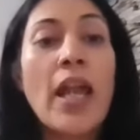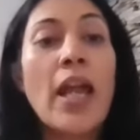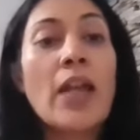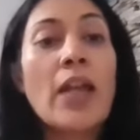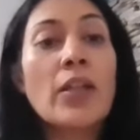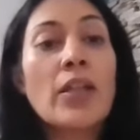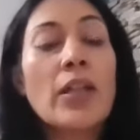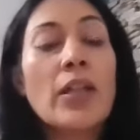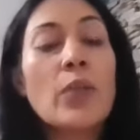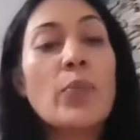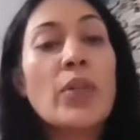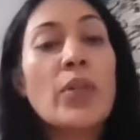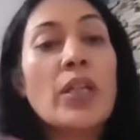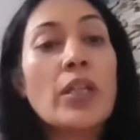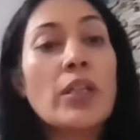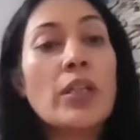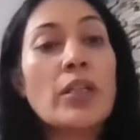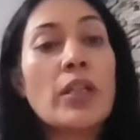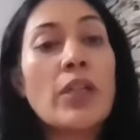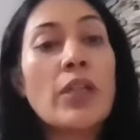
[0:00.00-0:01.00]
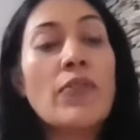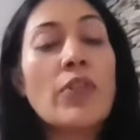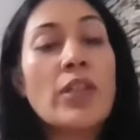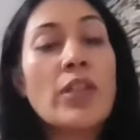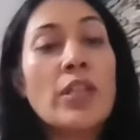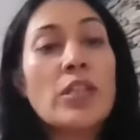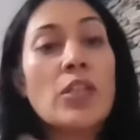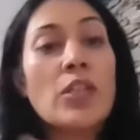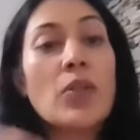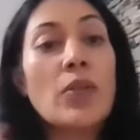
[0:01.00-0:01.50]
and they are being
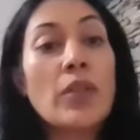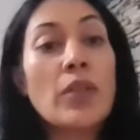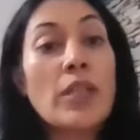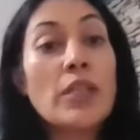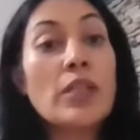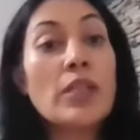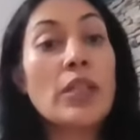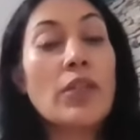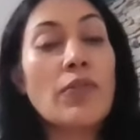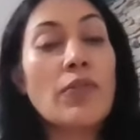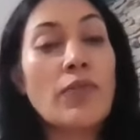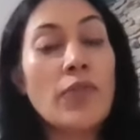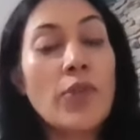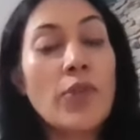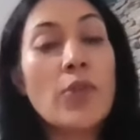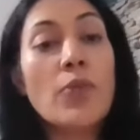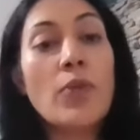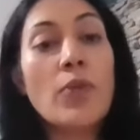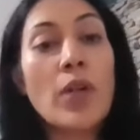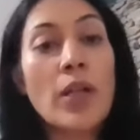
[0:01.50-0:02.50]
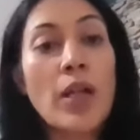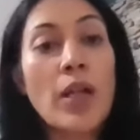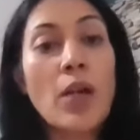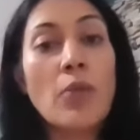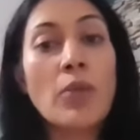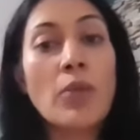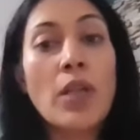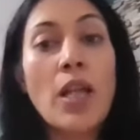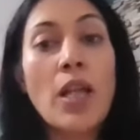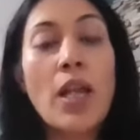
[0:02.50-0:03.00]
given this holistic view
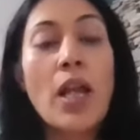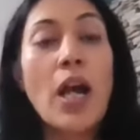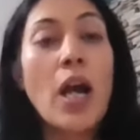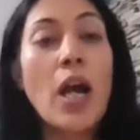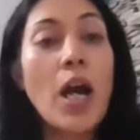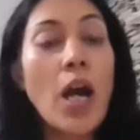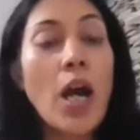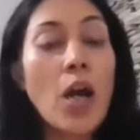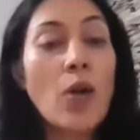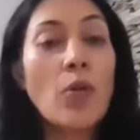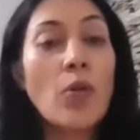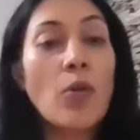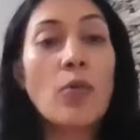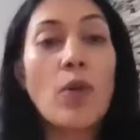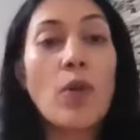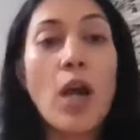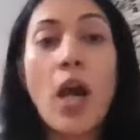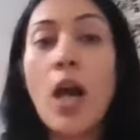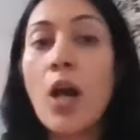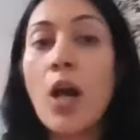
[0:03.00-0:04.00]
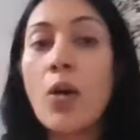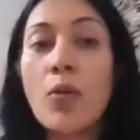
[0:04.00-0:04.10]
around how